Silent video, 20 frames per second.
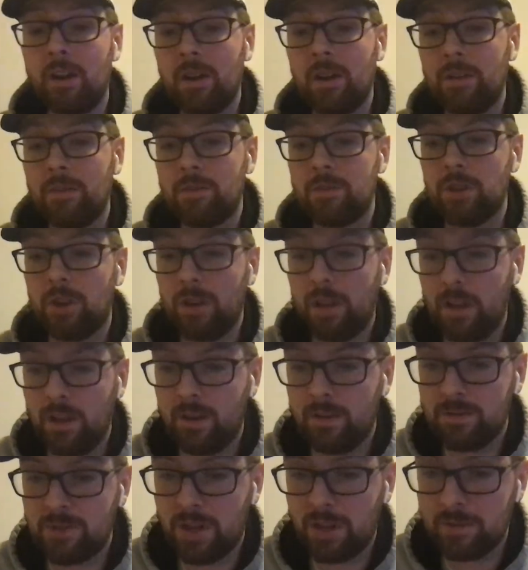Jared,
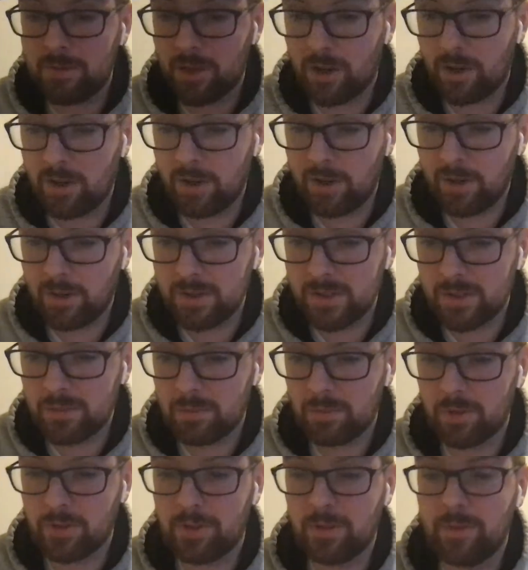if James
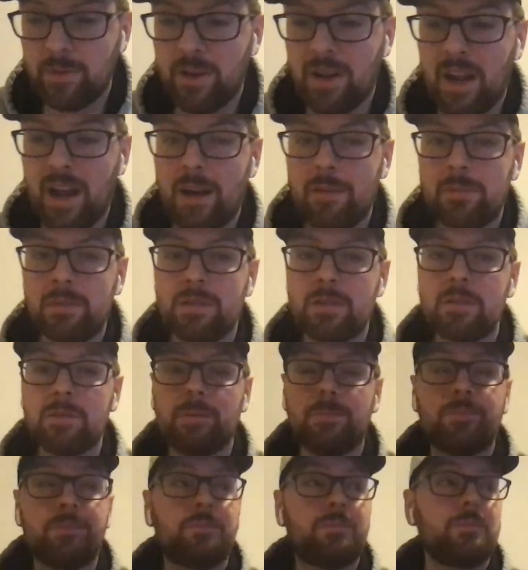Harden goes to Brooklyn, what
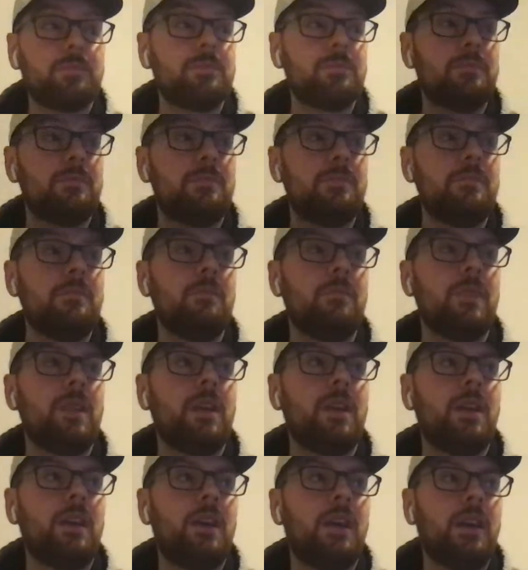happens?
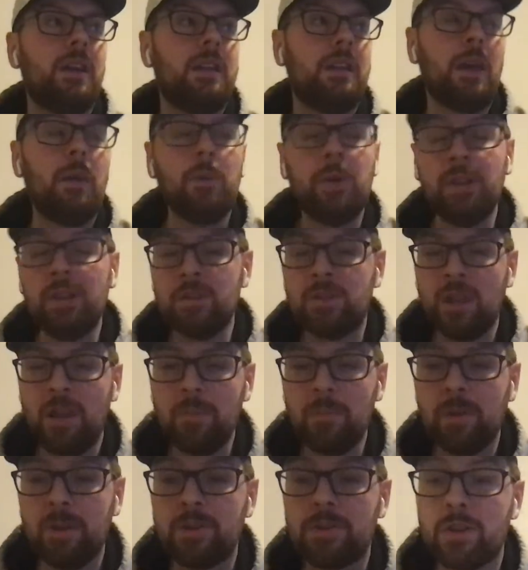They
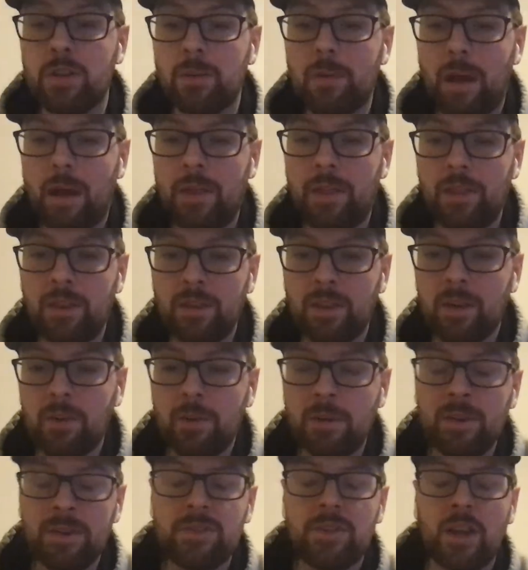win the championship. I
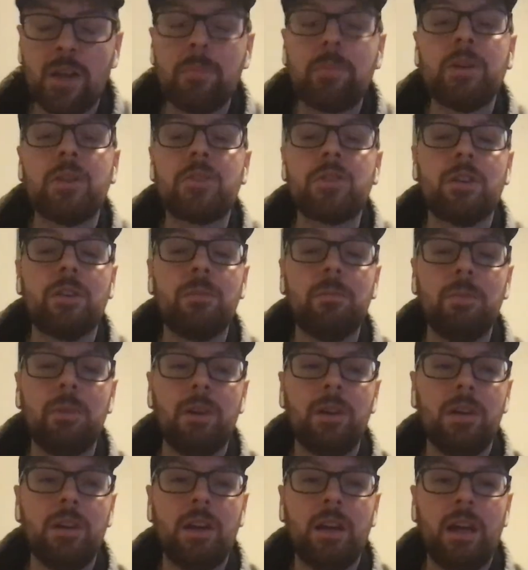think they'll win the
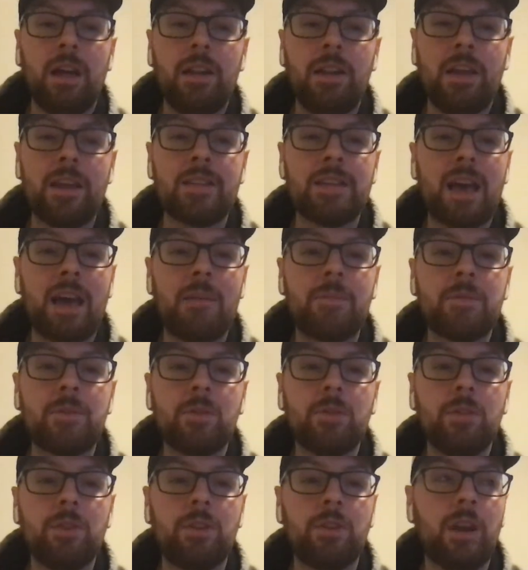championship. That's
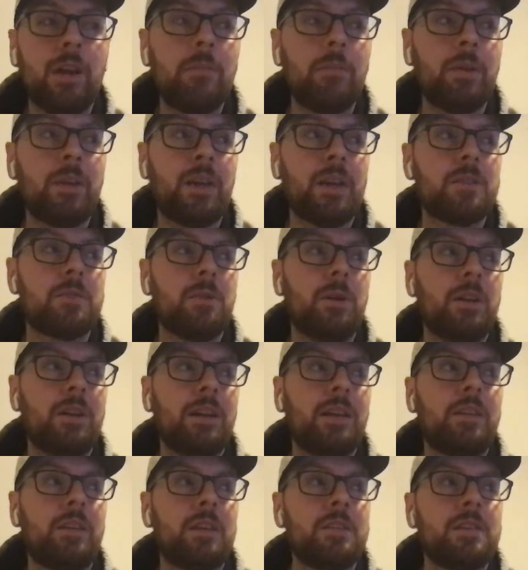absolutely great. But
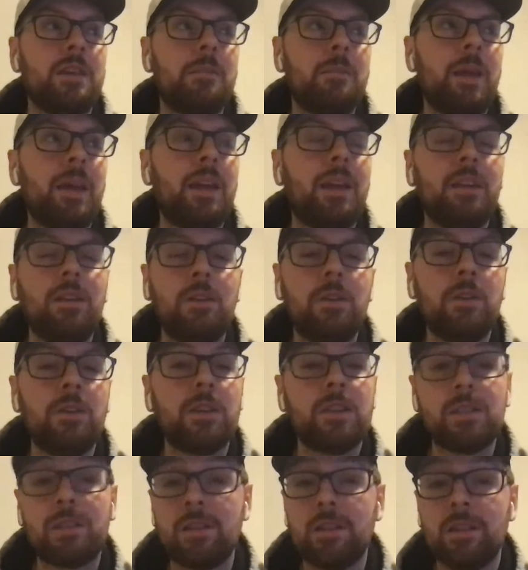guess what? That doesn't make
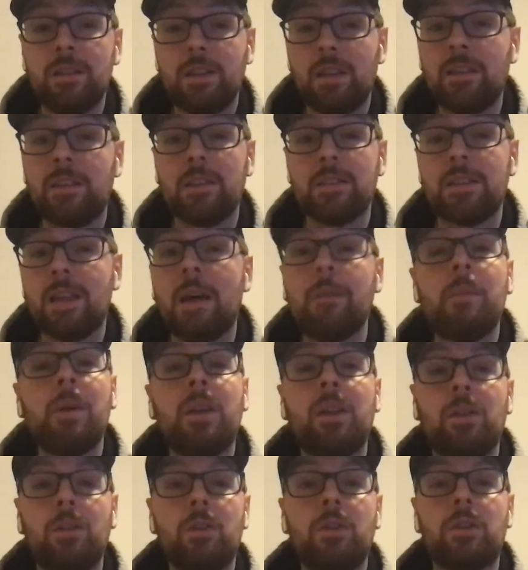it that
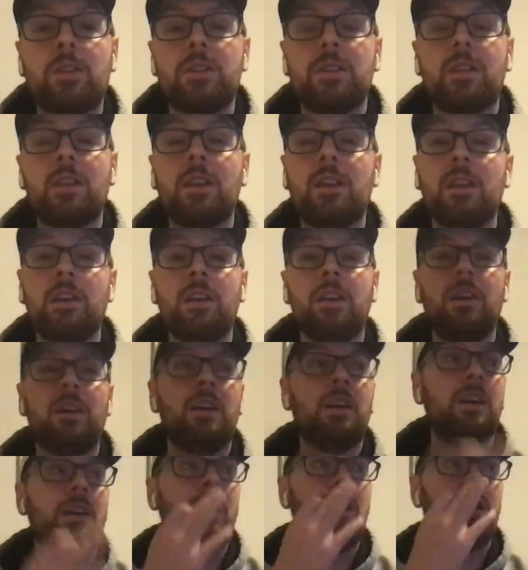does not make New York City.